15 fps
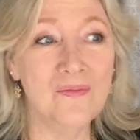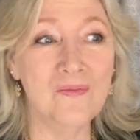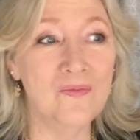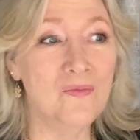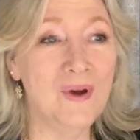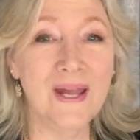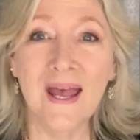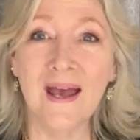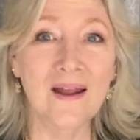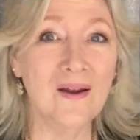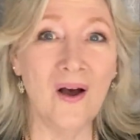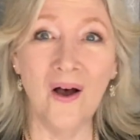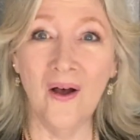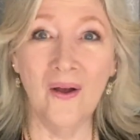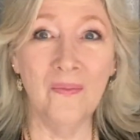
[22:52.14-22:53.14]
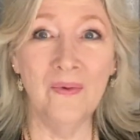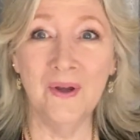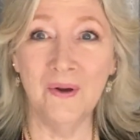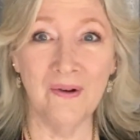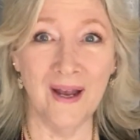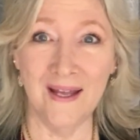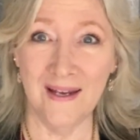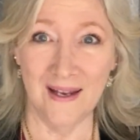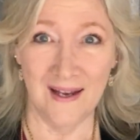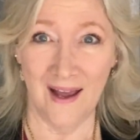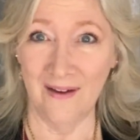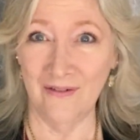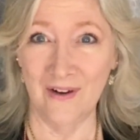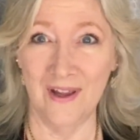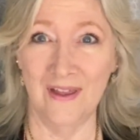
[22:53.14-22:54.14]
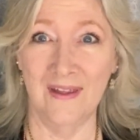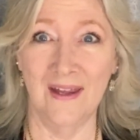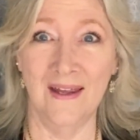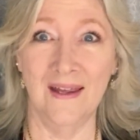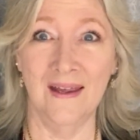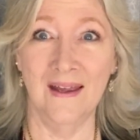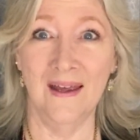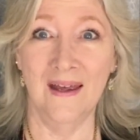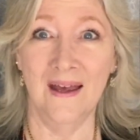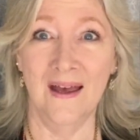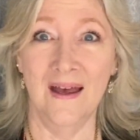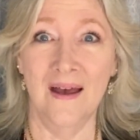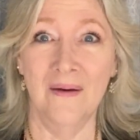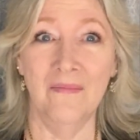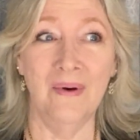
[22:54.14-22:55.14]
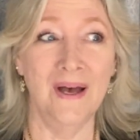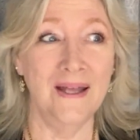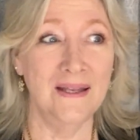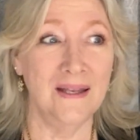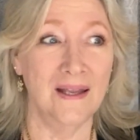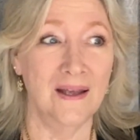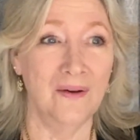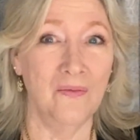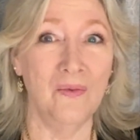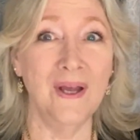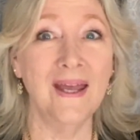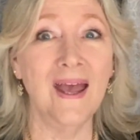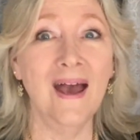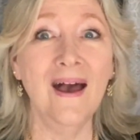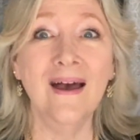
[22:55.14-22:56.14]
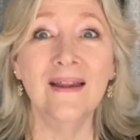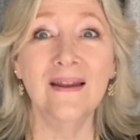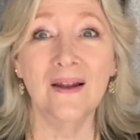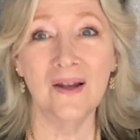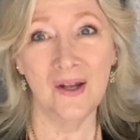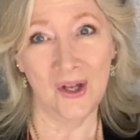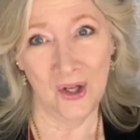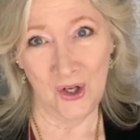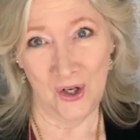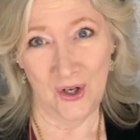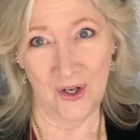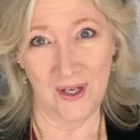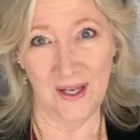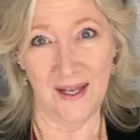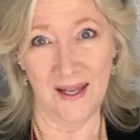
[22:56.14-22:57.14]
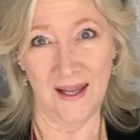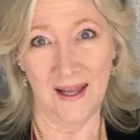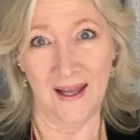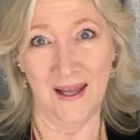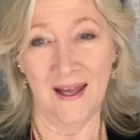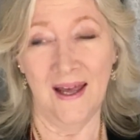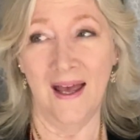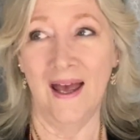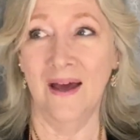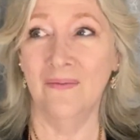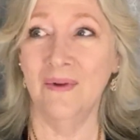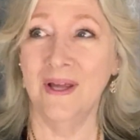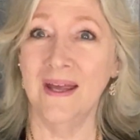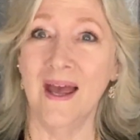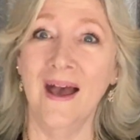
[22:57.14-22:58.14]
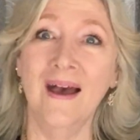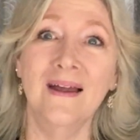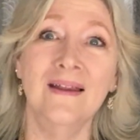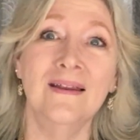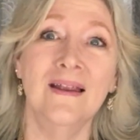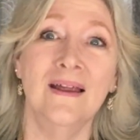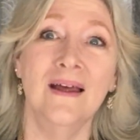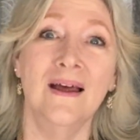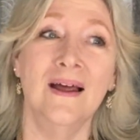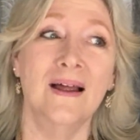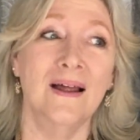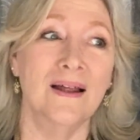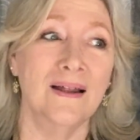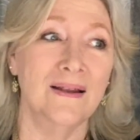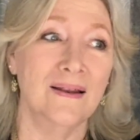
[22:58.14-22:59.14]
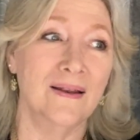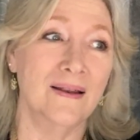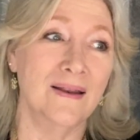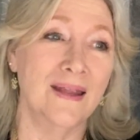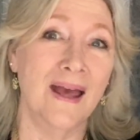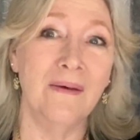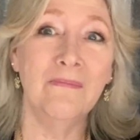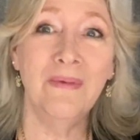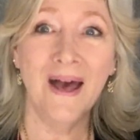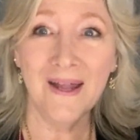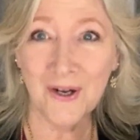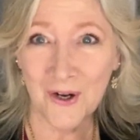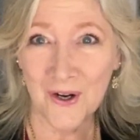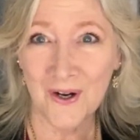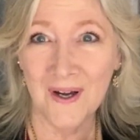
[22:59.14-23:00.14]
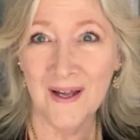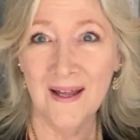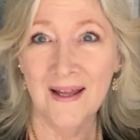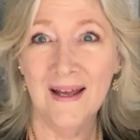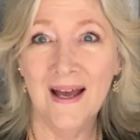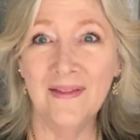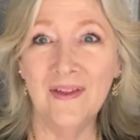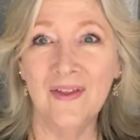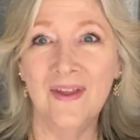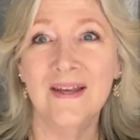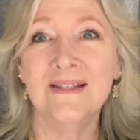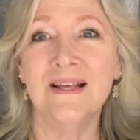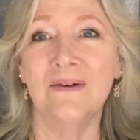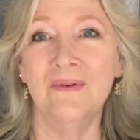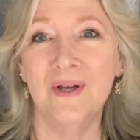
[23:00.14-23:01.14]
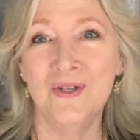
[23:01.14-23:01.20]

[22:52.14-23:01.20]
we can't all be great at everything, but we can learn and we can get better at the things that we